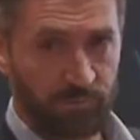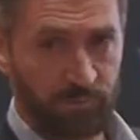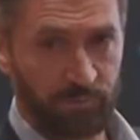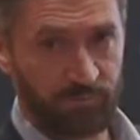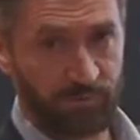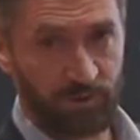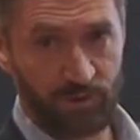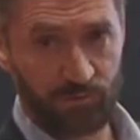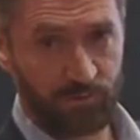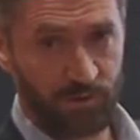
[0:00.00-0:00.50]

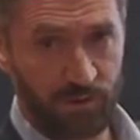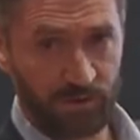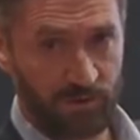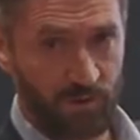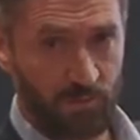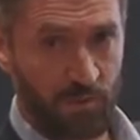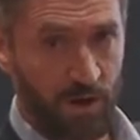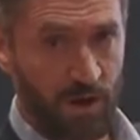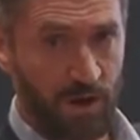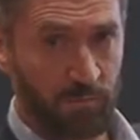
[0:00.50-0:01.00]
feel free to
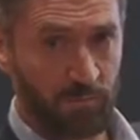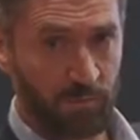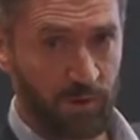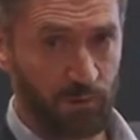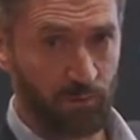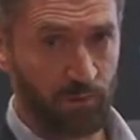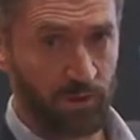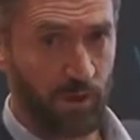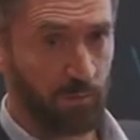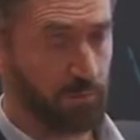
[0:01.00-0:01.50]
come by and
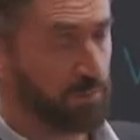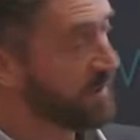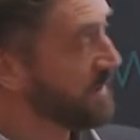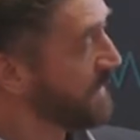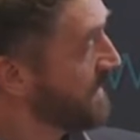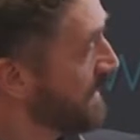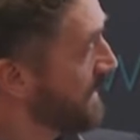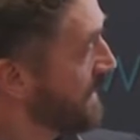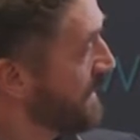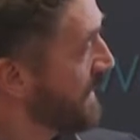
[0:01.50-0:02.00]
pick one up.
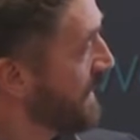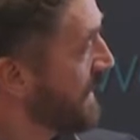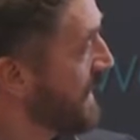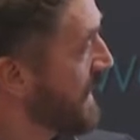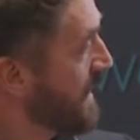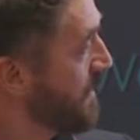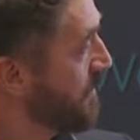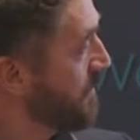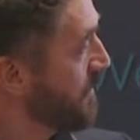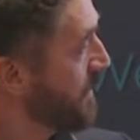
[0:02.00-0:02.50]

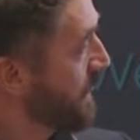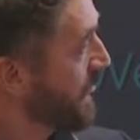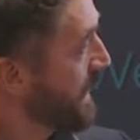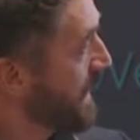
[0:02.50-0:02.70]
Um,